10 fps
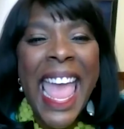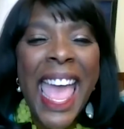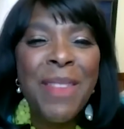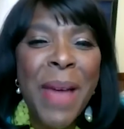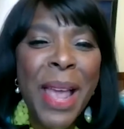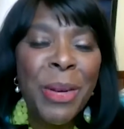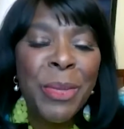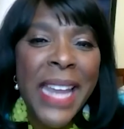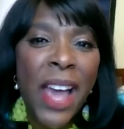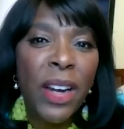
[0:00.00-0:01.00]
and my
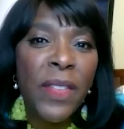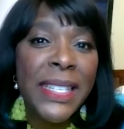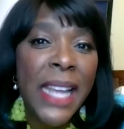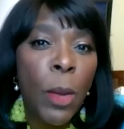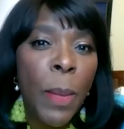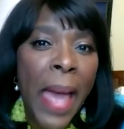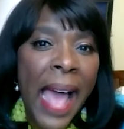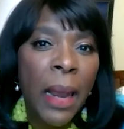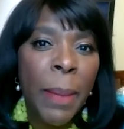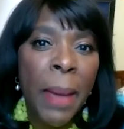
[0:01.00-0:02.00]
hometown of Selma,
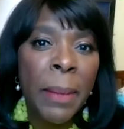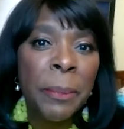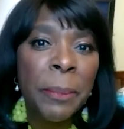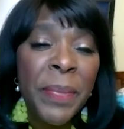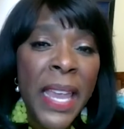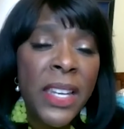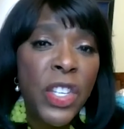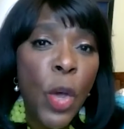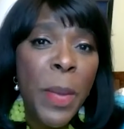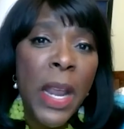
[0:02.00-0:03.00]
Alabama.
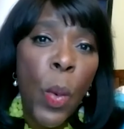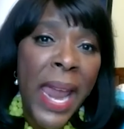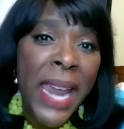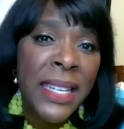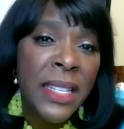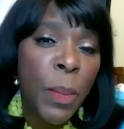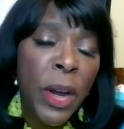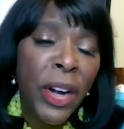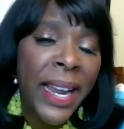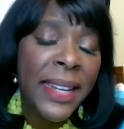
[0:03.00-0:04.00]
In so many ways, it's
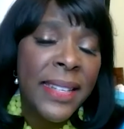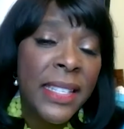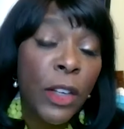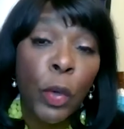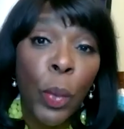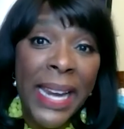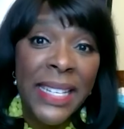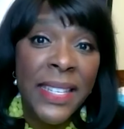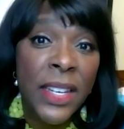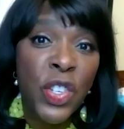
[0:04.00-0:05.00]
America's civil
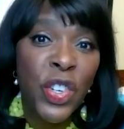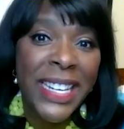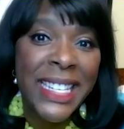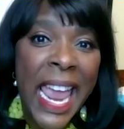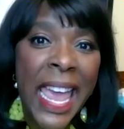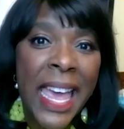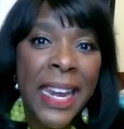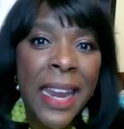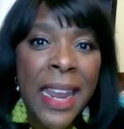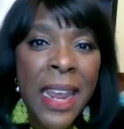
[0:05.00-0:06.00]
rights district.
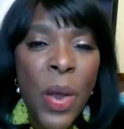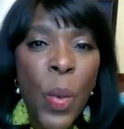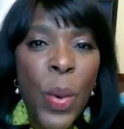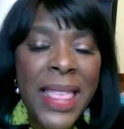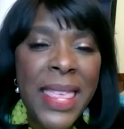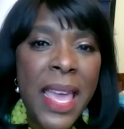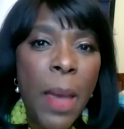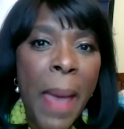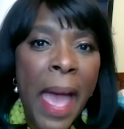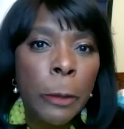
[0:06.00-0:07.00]
And when I think
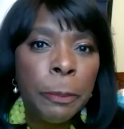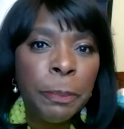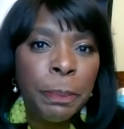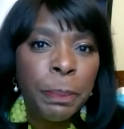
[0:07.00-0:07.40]
about